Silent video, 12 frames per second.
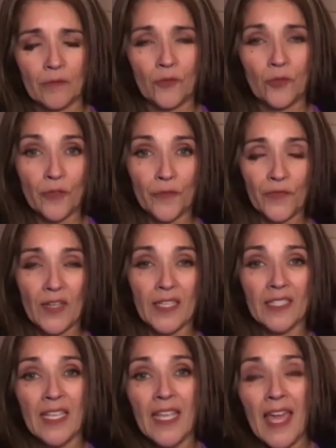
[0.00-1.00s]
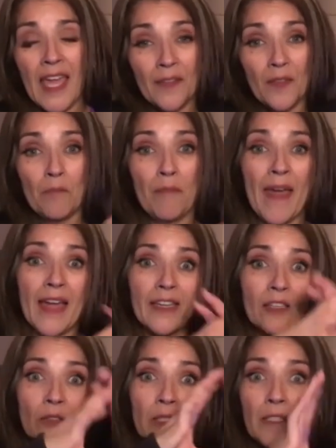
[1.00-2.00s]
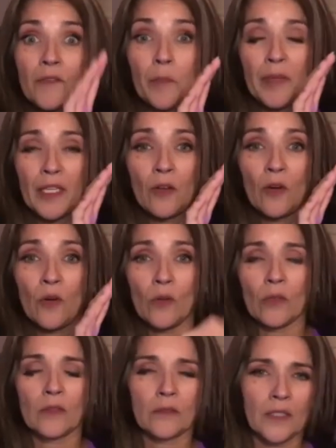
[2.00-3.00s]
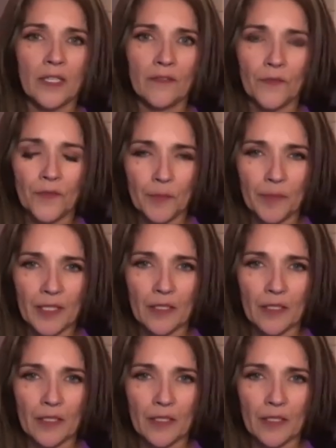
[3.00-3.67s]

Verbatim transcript: through the front and in the back it'll leave a big hole, heaven forbid.